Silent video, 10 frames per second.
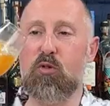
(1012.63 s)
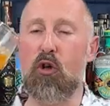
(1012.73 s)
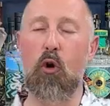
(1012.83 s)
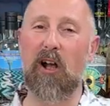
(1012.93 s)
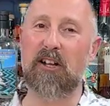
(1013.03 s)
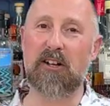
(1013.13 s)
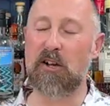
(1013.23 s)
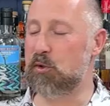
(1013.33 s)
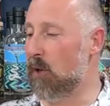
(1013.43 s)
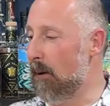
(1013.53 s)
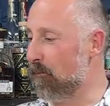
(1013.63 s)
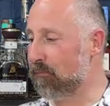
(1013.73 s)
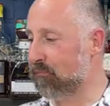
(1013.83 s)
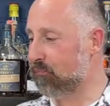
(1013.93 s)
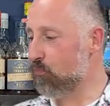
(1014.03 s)
Oh, I could guzzle that.
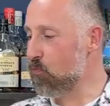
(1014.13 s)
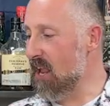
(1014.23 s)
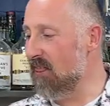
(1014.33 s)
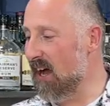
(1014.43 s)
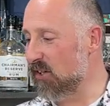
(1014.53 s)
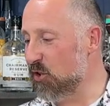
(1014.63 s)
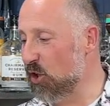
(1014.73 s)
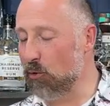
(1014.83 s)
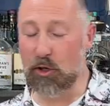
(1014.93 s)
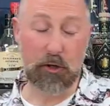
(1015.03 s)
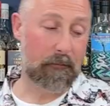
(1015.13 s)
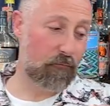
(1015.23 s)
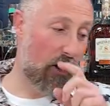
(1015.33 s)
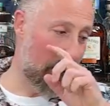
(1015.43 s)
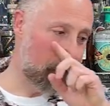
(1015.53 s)
That's so good.
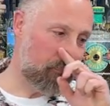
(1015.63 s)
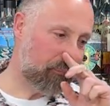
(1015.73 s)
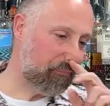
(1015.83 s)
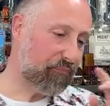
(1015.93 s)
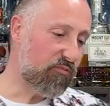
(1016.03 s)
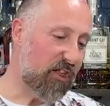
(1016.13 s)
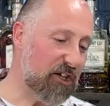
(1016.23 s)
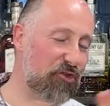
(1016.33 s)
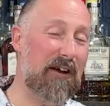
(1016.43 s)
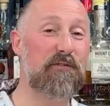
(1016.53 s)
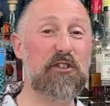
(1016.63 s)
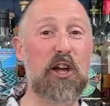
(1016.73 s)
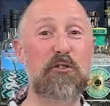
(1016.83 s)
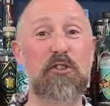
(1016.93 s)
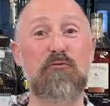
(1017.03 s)
Right. Stratford
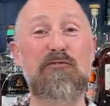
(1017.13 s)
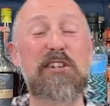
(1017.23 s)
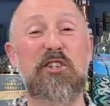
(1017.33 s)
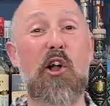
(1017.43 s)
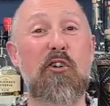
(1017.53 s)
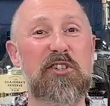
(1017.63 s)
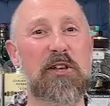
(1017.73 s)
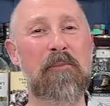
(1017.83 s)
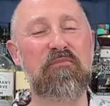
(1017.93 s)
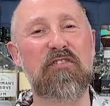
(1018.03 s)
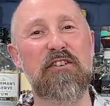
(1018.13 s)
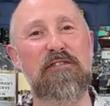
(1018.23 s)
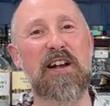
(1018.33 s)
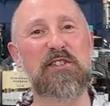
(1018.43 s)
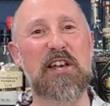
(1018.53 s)
Sodas restocked the
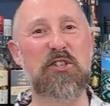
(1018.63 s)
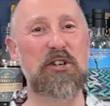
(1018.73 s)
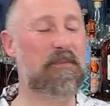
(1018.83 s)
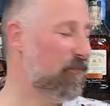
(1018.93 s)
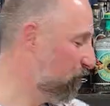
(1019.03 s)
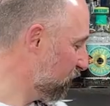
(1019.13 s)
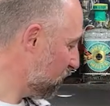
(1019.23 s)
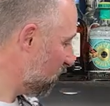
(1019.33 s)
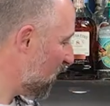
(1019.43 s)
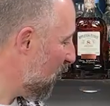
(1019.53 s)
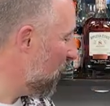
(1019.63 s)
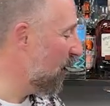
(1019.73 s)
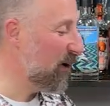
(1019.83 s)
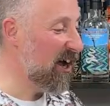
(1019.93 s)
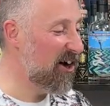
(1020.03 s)
first session where
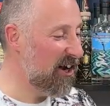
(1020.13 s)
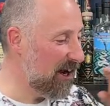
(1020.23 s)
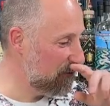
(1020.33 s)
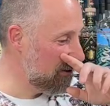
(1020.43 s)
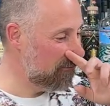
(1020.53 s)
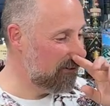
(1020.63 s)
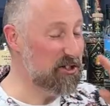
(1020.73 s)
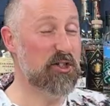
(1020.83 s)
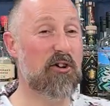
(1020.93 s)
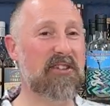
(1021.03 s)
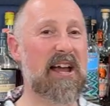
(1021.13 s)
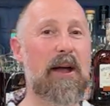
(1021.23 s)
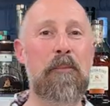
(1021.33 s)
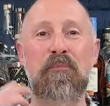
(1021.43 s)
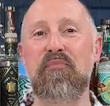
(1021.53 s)
we are lovely restocked there.
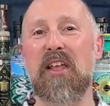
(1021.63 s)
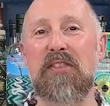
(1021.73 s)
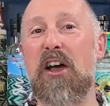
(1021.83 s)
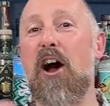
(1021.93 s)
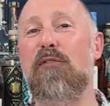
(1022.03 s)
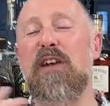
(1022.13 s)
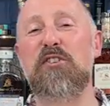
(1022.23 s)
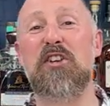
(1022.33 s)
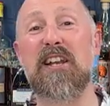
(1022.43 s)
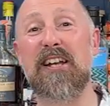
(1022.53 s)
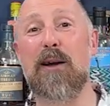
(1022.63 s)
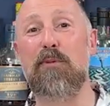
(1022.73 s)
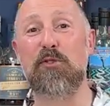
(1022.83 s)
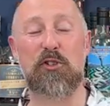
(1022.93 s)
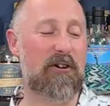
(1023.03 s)
I'll flash the link up
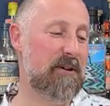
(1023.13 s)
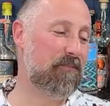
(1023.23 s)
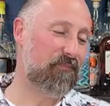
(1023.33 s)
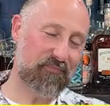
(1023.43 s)
on screen